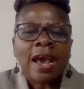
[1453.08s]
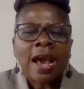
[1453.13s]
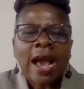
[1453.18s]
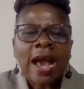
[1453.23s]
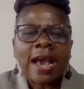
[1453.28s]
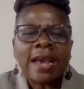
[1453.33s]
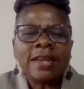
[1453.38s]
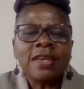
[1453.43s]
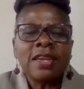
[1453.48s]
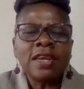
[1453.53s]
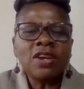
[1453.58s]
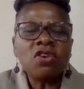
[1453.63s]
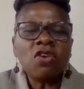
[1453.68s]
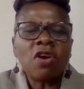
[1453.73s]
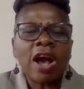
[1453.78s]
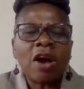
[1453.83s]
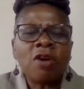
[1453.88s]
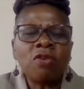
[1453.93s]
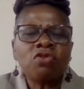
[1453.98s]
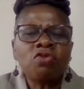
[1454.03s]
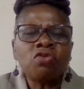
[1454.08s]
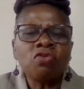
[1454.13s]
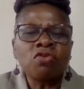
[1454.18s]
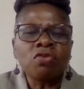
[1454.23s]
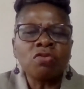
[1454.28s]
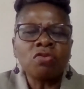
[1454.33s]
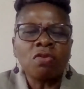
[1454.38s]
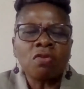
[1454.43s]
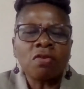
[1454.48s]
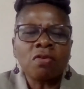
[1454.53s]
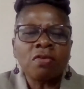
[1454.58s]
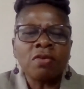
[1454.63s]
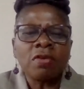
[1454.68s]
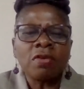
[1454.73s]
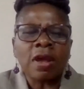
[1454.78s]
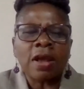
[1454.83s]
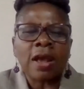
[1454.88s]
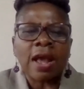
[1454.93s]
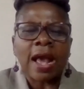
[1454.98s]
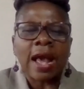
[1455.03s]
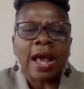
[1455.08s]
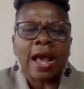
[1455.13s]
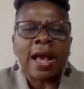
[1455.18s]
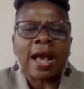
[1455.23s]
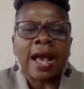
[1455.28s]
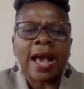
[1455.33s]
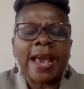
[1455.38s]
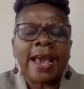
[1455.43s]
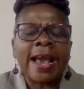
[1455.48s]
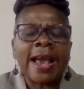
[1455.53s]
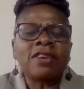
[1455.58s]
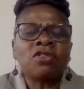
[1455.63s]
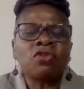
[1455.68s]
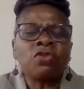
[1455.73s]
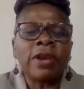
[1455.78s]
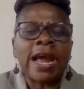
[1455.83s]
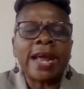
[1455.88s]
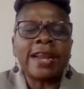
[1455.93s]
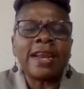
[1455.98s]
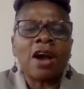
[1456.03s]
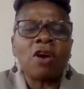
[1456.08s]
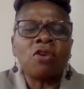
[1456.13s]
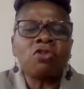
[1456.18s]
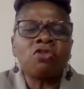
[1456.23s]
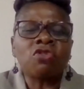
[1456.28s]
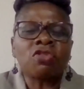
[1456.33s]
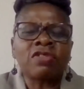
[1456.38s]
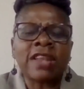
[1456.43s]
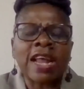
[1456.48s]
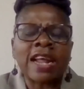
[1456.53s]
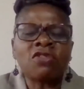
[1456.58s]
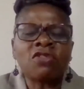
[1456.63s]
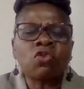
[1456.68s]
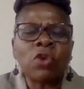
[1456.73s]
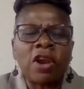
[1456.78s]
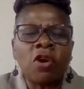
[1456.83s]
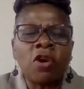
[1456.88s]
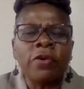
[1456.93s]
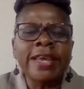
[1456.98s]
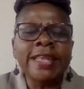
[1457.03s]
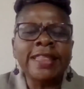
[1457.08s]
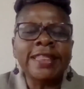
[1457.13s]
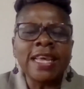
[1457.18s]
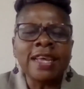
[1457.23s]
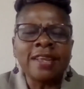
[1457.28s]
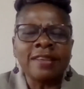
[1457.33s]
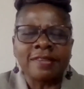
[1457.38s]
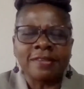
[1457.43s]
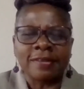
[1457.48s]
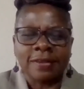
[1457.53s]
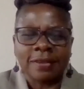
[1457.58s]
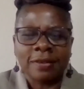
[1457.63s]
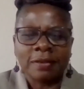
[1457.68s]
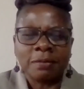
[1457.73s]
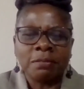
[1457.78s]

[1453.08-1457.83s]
I didn't know how to, I had to learn how to start swallowing things,